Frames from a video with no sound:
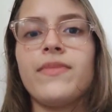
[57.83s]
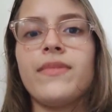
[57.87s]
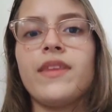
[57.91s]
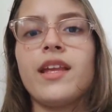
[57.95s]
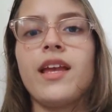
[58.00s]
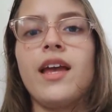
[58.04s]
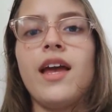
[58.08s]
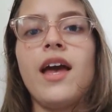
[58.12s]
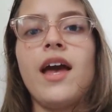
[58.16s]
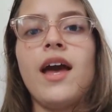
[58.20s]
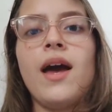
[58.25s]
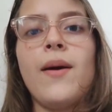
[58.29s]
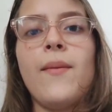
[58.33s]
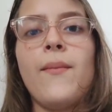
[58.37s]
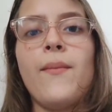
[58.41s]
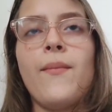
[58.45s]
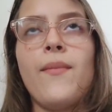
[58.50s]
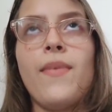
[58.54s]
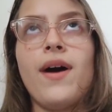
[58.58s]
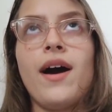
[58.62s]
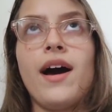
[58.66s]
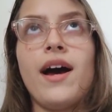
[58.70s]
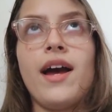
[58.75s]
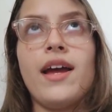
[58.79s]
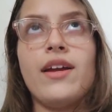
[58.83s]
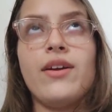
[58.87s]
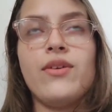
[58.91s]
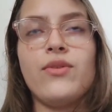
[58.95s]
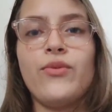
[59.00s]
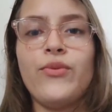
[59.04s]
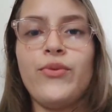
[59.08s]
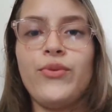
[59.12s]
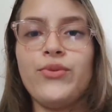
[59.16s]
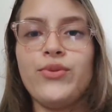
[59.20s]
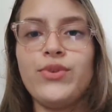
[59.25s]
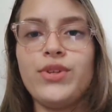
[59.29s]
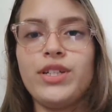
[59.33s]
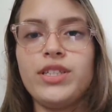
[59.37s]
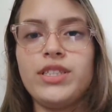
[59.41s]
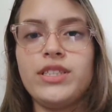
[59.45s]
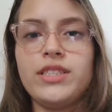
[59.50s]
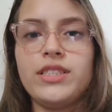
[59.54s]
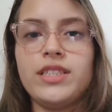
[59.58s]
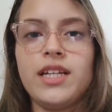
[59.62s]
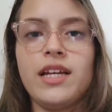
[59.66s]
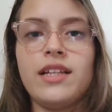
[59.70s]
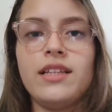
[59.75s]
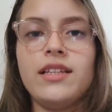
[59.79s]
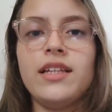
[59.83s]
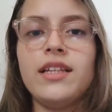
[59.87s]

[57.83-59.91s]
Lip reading: By understanding these